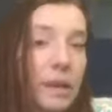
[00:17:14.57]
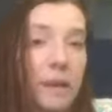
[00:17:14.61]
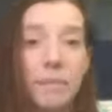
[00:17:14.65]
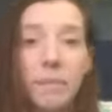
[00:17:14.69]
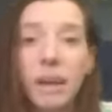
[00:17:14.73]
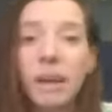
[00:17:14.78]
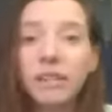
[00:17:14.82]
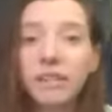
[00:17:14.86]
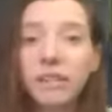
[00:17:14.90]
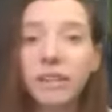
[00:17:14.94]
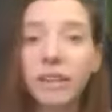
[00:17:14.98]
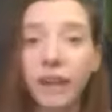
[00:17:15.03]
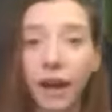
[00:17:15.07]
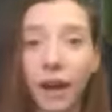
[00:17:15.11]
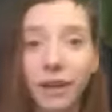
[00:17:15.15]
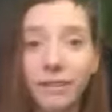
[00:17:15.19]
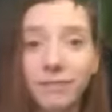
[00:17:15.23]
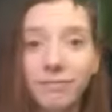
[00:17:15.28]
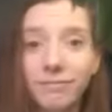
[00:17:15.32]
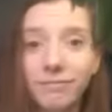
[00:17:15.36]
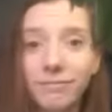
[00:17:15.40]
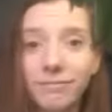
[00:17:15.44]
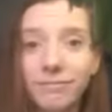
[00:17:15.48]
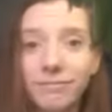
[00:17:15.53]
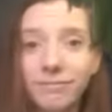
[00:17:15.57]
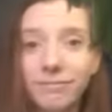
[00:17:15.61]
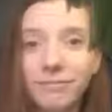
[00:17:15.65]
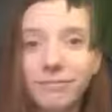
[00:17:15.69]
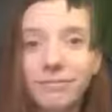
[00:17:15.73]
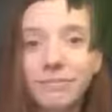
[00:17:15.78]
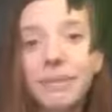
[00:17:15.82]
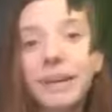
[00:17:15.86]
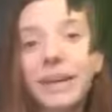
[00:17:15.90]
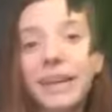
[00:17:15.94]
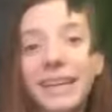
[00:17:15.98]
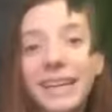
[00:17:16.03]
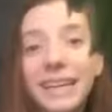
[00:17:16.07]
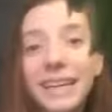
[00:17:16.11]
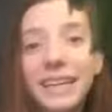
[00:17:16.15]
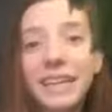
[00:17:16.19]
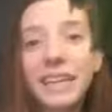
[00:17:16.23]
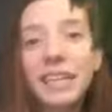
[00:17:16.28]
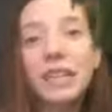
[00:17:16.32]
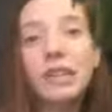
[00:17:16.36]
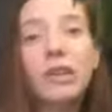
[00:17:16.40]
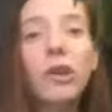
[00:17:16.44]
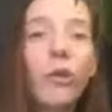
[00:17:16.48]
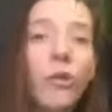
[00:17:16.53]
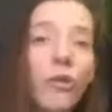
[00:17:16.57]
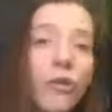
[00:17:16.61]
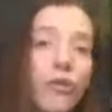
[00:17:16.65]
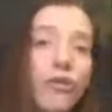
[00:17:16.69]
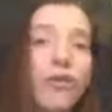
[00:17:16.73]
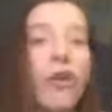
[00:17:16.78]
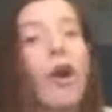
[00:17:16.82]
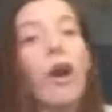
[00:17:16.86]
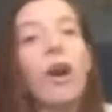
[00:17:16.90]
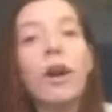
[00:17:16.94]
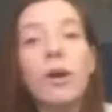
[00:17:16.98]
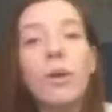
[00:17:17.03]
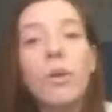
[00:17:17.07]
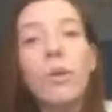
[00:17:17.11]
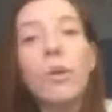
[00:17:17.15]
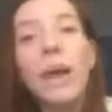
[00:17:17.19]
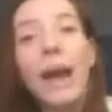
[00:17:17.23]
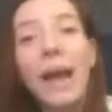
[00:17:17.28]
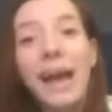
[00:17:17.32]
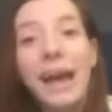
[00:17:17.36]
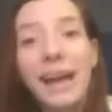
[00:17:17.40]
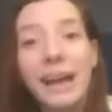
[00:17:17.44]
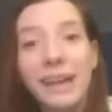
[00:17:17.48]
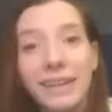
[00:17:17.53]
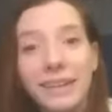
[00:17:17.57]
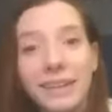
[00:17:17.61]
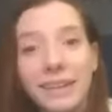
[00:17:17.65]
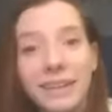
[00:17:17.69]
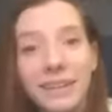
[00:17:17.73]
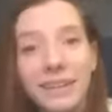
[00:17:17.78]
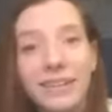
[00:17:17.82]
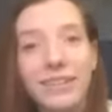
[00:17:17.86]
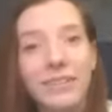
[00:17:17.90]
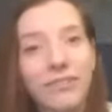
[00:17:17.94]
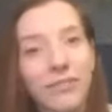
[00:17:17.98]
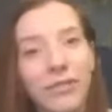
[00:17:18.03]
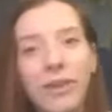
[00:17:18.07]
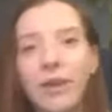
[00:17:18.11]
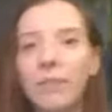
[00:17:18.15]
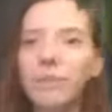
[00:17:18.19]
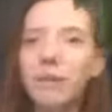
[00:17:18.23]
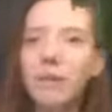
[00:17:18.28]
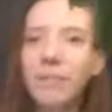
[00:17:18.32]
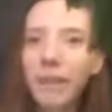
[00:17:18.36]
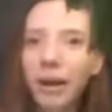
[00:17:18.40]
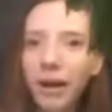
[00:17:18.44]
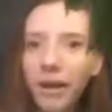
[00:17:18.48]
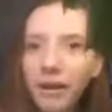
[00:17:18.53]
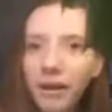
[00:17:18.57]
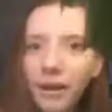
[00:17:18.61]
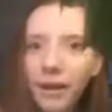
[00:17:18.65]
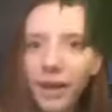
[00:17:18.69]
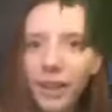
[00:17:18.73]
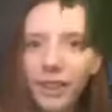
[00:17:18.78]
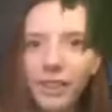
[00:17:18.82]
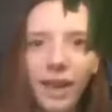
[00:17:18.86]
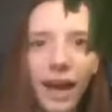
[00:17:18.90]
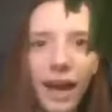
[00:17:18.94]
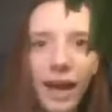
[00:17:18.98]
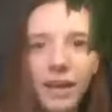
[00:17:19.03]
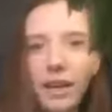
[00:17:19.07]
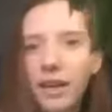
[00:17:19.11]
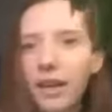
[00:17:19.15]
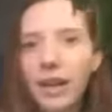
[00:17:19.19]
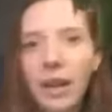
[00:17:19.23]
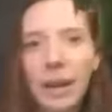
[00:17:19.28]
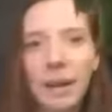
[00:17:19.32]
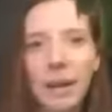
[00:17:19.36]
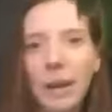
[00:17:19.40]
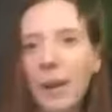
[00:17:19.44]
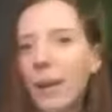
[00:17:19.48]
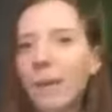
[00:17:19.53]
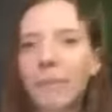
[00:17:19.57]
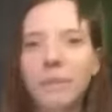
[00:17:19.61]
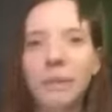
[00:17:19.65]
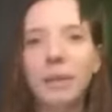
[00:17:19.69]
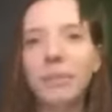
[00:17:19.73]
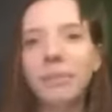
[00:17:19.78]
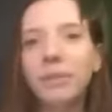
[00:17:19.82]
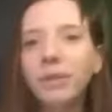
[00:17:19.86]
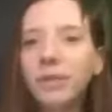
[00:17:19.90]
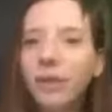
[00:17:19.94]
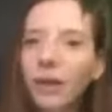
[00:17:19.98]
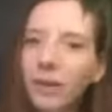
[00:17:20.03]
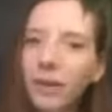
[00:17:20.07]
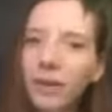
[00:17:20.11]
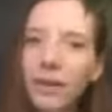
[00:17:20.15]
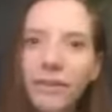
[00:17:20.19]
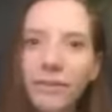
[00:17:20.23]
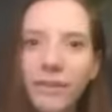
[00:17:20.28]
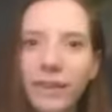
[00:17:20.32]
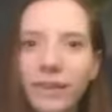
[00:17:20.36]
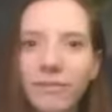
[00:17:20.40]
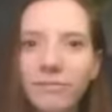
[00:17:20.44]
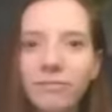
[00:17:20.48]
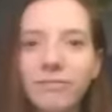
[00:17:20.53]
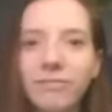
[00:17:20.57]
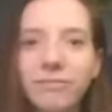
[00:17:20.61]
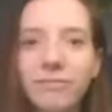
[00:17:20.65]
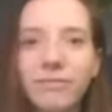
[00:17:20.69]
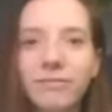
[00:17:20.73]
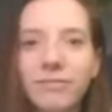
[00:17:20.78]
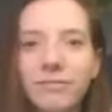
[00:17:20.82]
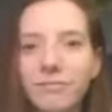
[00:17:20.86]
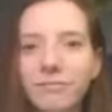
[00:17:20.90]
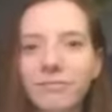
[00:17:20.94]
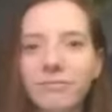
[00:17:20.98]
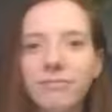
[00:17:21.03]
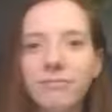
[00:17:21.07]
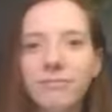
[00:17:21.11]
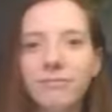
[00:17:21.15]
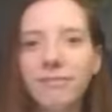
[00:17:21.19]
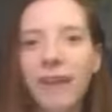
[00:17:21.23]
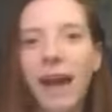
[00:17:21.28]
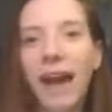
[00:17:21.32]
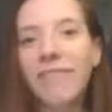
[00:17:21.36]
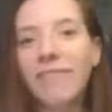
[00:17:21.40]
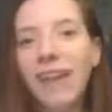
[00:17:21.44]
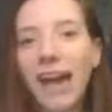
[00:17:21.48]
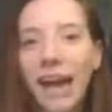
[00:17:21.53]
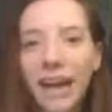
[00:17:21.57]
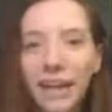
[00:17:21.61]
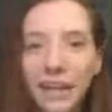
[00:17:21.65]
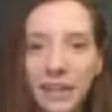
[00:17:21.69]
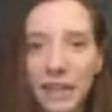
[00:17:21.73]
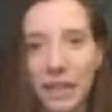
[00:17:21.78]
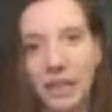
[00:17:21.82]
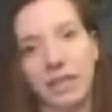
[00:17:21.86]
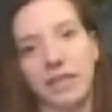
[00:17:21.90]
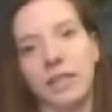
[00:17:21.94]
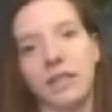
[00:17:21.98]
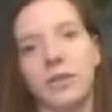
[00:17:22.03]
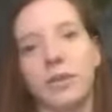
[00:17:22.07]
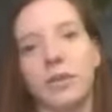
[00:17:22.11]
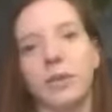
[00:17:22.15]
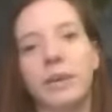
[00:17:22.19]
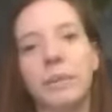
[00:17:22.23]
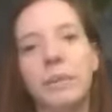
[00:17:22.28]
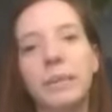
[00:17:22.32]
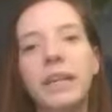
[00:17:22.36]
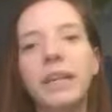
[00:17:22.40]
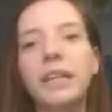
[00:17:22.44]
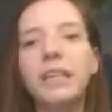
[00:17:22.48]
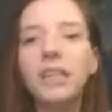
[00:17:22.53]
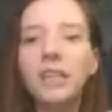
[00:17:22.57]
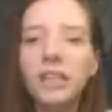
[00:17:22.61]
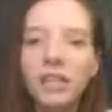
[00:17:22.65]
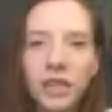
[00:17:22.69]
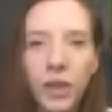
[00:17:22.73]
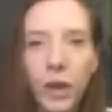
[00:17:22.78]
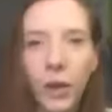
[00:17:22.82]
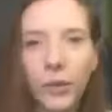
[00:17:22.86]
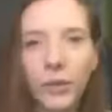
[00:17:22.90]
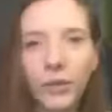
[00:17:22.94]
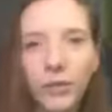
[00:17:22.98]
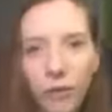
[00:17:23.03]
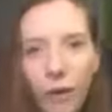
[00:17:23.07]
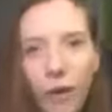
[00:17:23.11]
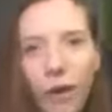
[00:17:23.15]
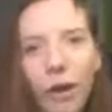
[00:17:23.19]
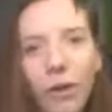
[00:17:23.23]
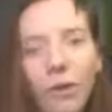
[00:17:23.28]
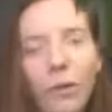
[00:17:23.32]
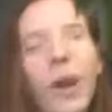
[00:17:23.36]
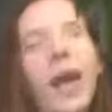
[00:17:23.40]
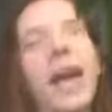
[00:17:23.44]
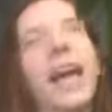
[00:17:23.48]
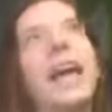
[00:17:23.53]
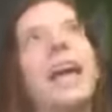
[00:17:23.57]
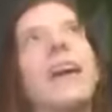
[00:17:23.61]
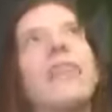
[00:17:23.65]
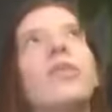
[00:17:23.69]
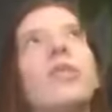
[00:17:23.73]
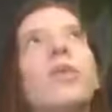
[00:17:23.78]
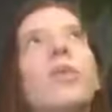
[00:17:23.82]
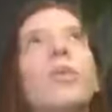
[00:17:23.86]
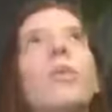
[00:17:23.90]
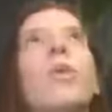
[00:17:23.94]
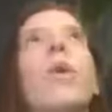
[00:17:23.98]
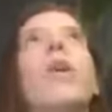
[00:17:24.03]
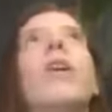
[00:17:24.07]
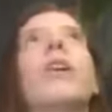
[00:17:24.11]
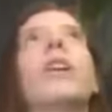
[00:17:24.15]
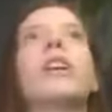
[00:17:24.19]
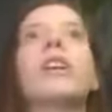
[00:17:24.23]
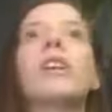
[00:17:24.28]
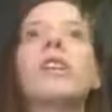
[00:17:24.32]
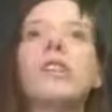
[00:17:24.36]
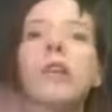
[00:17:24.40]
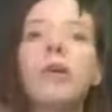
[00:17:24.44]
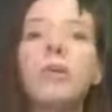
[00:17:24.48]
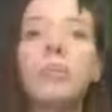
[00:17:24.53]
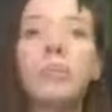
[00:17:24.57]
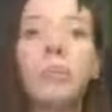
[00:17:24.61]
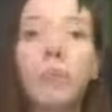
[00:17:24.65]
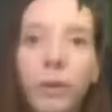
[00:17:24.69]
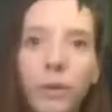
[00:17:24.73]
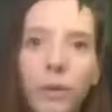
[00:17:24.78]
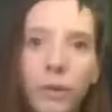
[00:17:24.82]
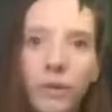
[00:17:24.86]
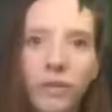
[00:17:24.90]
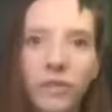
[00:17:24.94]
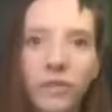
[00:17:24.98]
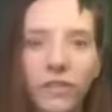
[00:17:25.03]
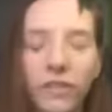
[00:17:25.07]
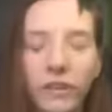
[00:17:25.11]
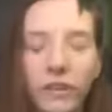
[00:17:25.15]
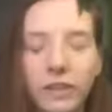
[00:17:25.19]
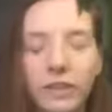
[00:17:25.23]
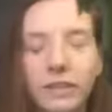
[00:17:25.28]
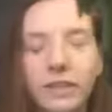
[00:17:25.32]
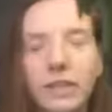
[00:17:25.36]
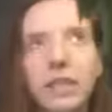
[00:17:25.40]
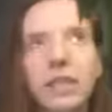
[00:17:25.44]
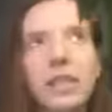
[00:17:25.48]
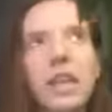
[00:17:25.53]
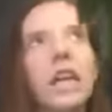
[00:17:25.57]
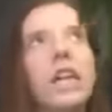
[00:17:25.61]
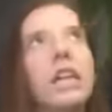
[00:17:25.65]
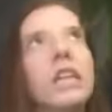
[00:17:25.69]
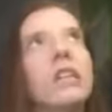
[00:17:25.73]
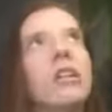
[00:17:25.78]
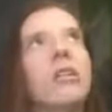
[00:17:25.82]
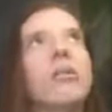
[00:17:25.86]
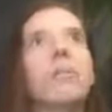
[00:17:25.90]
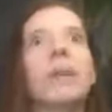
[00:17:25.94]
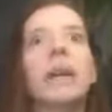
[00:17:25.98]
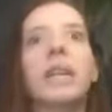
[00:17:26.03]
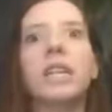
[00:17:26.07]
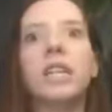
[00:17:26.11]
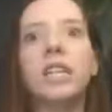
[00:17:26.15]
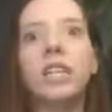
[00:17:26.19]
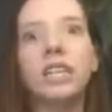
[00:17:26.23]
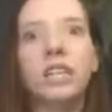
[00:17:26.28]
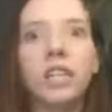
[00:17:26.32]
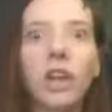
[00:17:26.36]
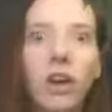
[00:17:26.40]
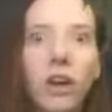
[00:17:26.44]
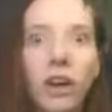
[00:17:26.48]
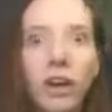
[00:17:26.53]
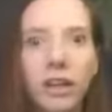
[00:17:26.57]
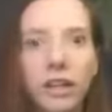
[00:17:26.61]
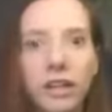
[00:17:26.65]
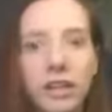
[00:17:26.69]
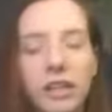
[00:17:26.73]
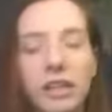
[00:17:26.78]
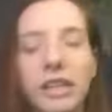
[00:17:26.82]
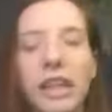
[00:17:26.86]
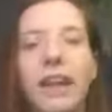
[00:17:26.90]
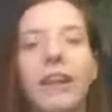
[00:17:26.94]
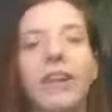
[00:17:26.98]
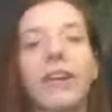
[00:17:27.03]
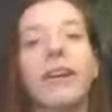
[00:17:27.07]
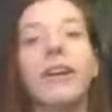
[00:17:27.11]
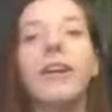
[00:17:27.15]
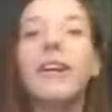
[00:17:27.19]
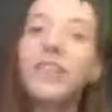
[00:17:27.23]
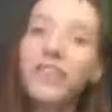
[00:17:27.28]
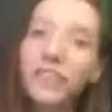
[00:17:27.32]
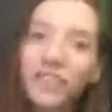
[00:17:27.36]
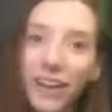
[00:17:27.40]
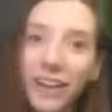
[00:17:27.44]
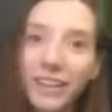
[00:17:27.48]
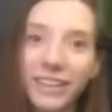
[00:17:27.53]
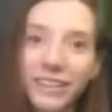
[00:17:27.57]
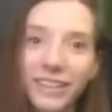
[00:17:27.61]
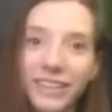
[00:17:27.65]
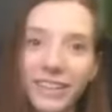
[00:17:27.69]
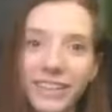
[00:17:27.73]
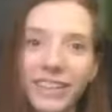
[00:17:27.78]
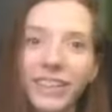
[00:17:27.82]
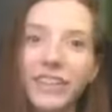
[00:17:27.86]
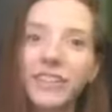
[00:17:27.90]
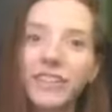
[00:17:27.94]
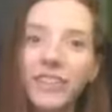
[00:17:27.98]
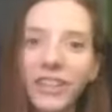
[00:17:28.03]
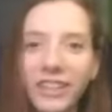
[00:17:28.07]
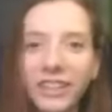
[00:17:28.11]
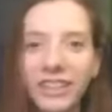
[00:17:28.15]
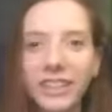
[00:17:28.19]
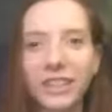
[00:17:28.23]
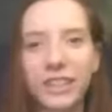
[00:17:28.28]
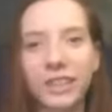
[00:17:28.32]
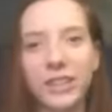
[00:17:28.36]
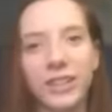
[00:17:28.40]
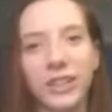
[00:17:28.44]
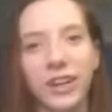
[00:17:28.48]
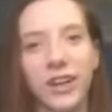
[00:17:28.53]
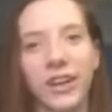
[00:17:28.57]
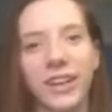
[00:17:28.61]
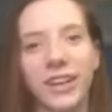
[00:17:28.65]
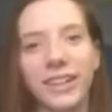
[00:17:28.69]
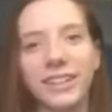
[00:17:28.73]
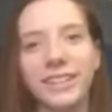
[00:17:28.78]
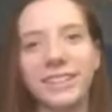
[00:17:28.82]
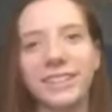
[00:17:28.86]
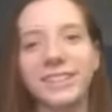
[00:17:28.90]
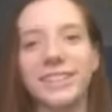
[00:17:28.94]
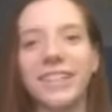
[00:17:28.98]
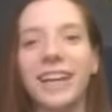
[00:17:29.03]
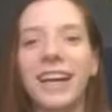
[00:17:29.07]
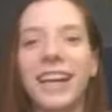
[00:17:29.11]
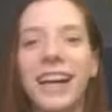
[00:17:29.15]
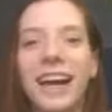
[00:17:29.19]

America. But it is so far away from America that people don't even have access to it because it's so far away, and the water is so beautiful, and there's so many sharks that are friendly sharks.